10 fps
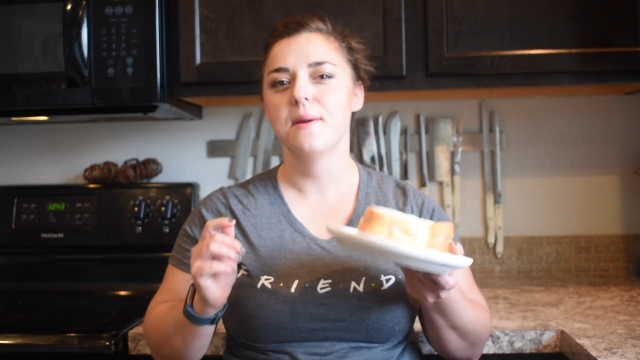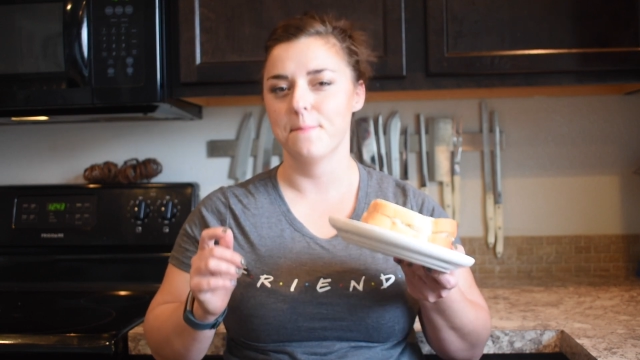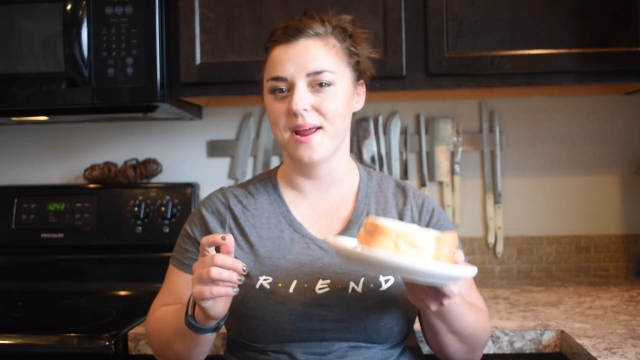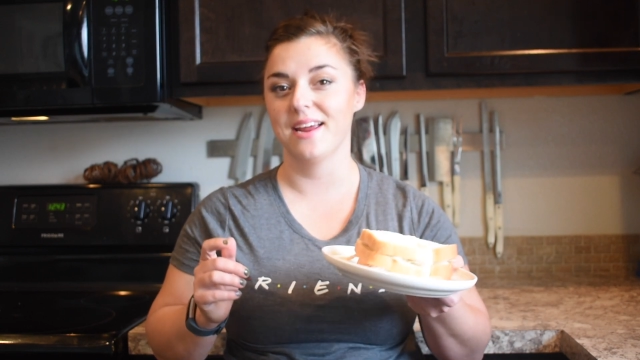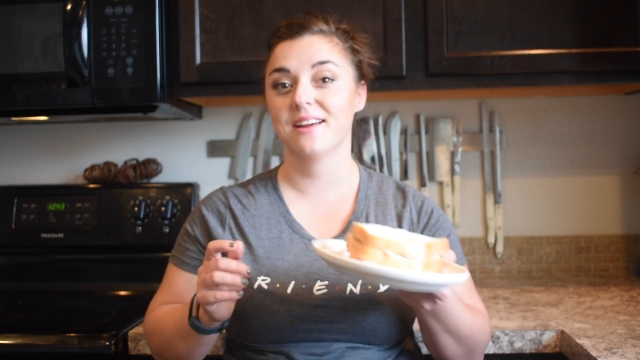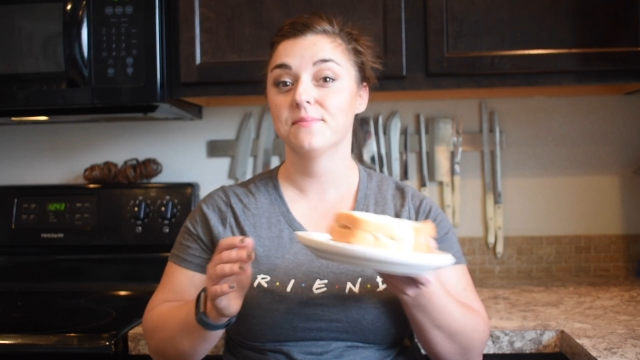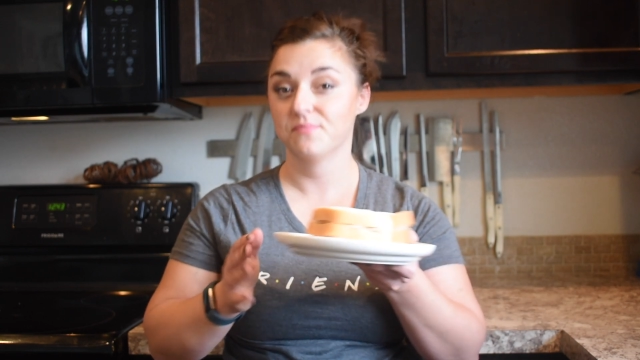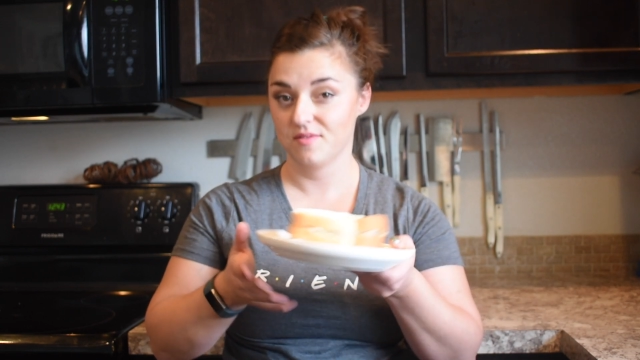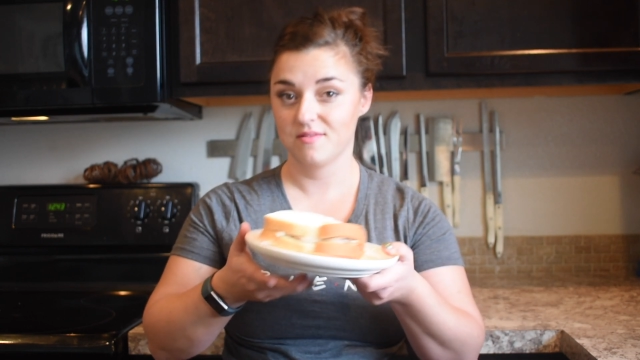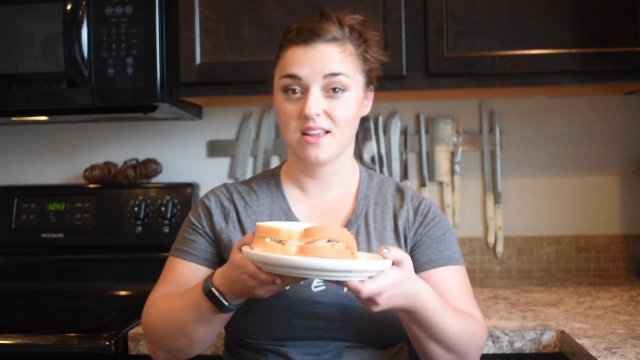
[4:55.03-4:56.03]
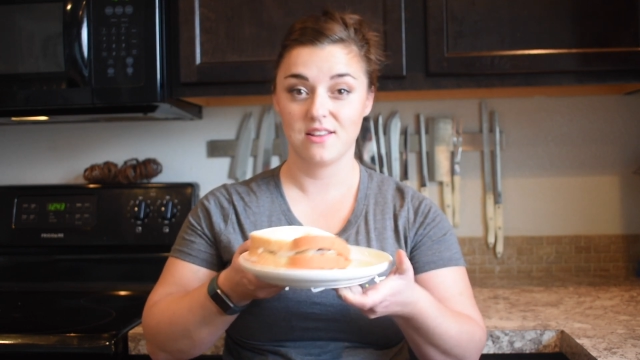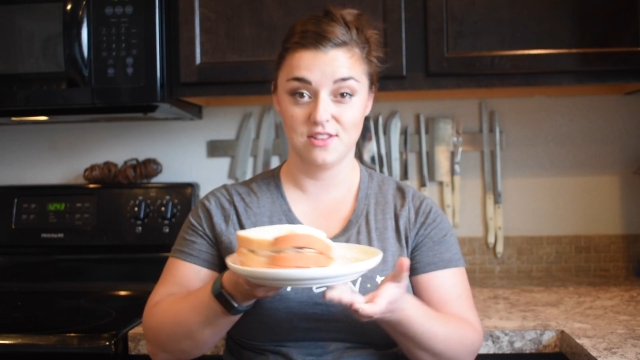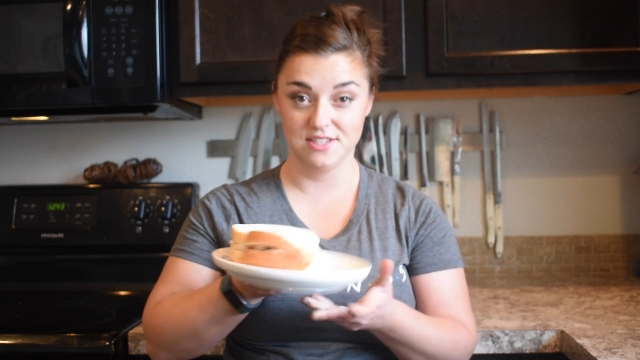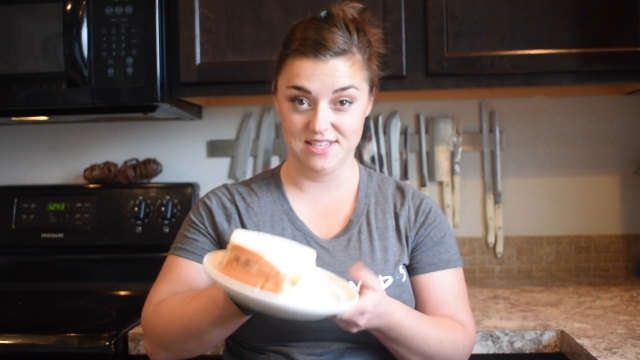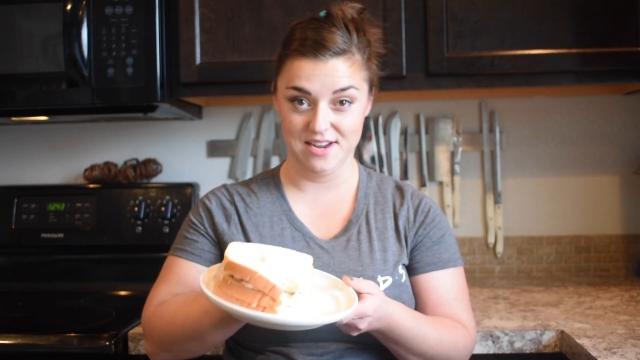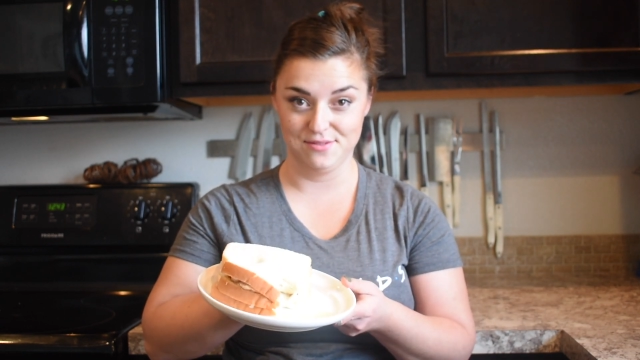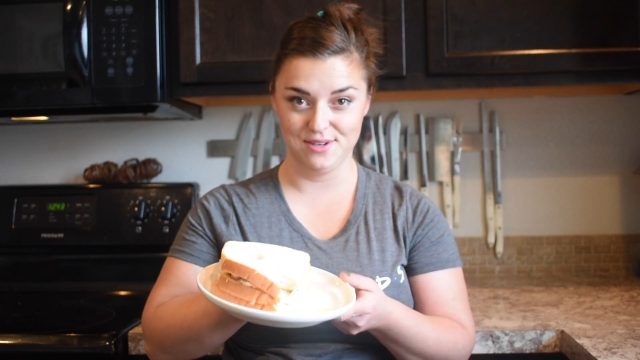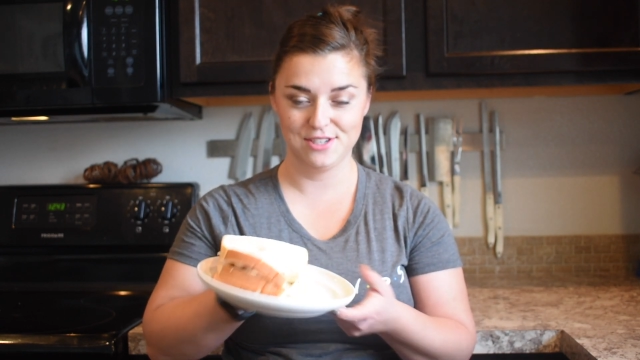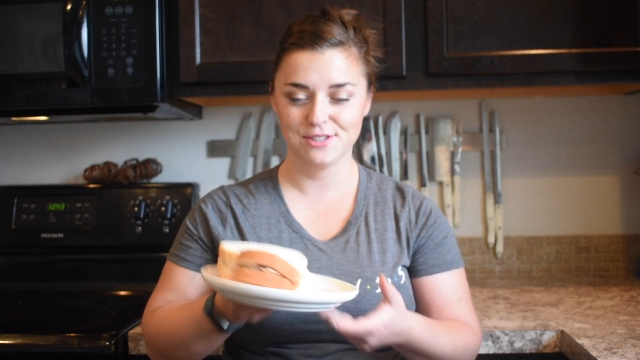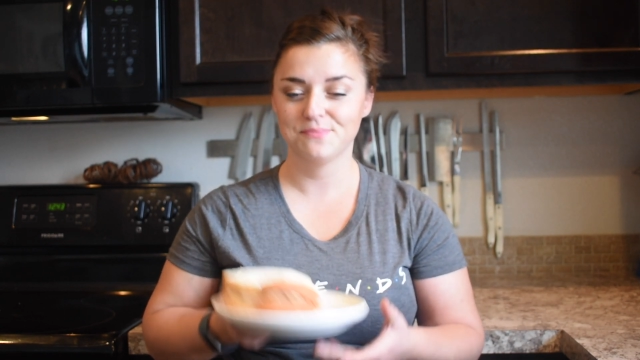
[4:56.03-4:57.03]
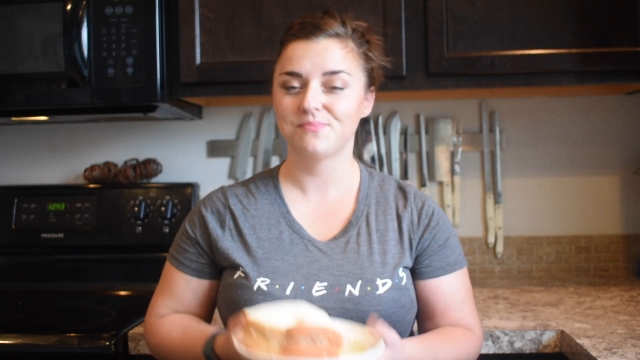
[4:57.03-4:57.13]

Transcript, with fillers: make the sandwich.